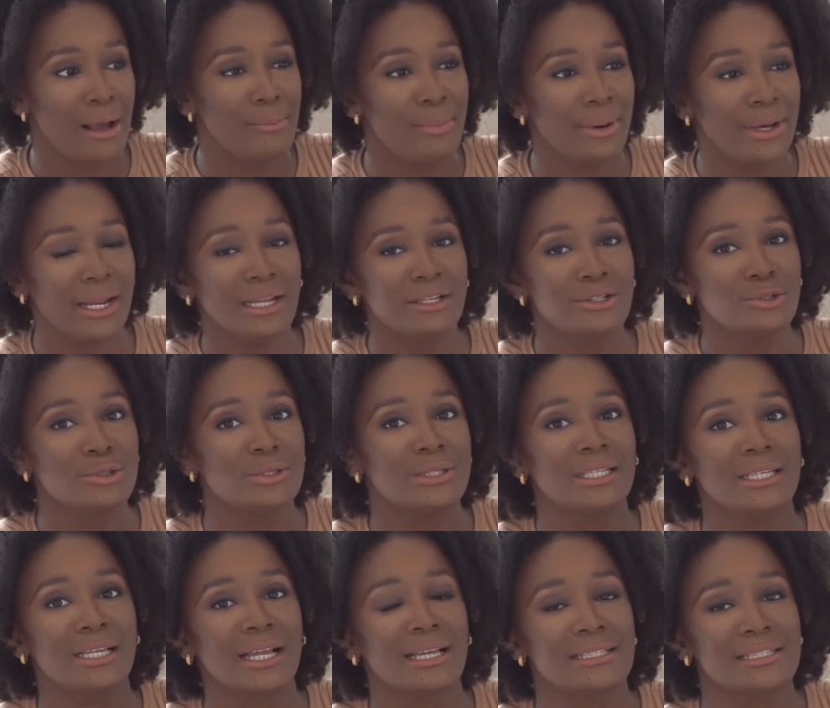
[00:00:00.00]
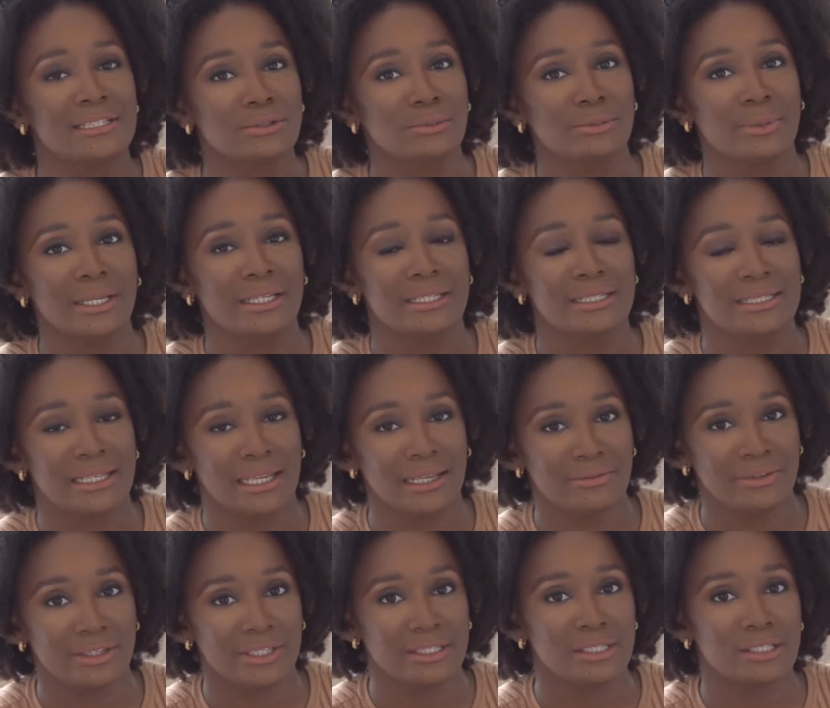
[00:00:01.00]
But I do think I still made a
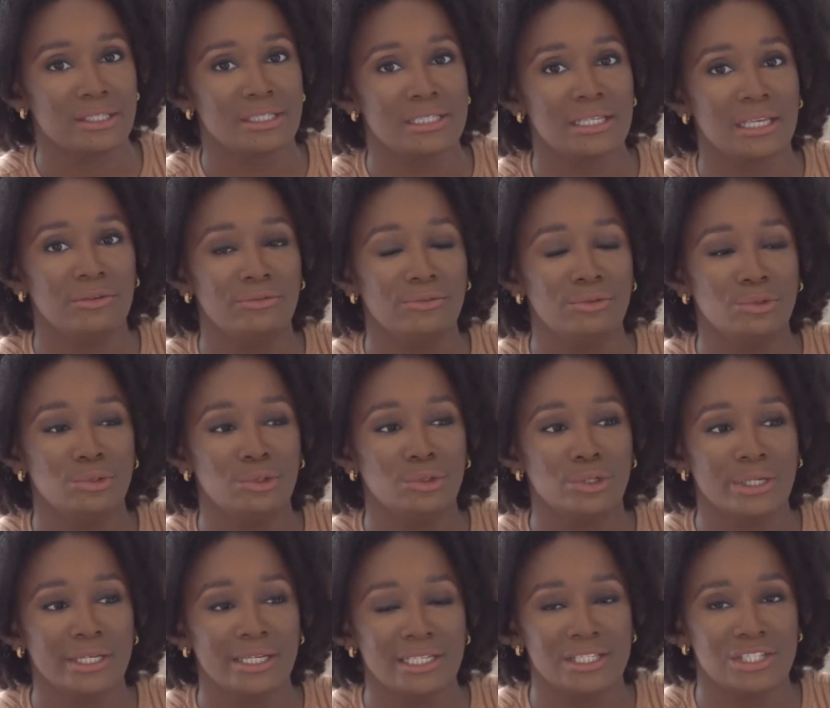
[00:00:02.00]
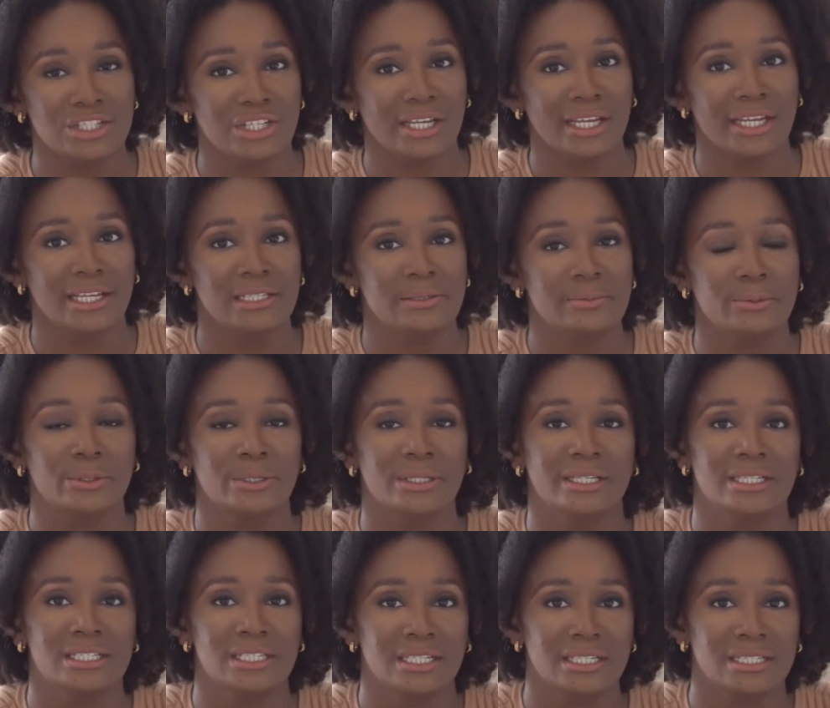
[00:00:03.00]
saving, because if you look at chairs,
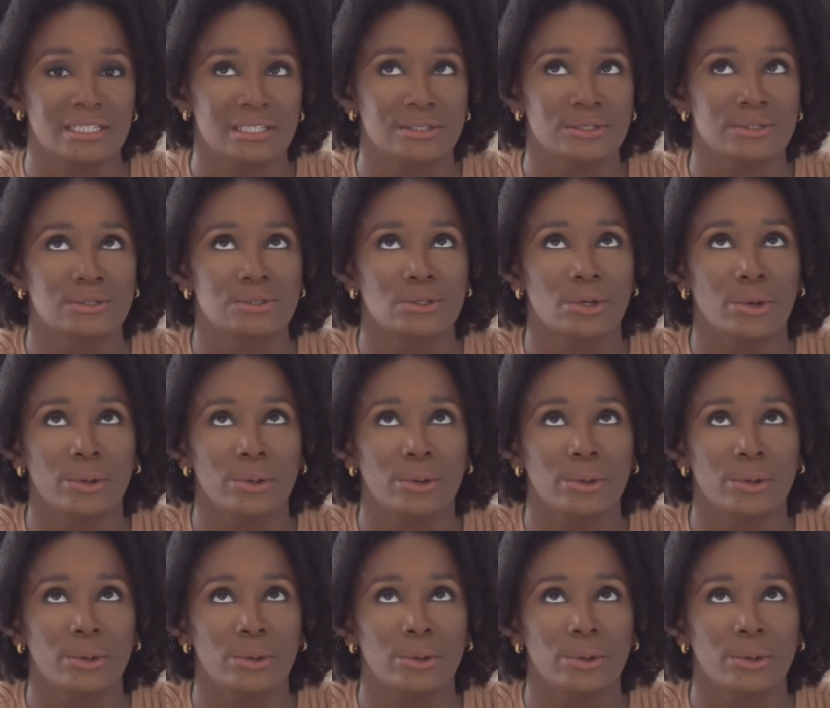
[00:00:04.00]
BOUCLÉ chairs are so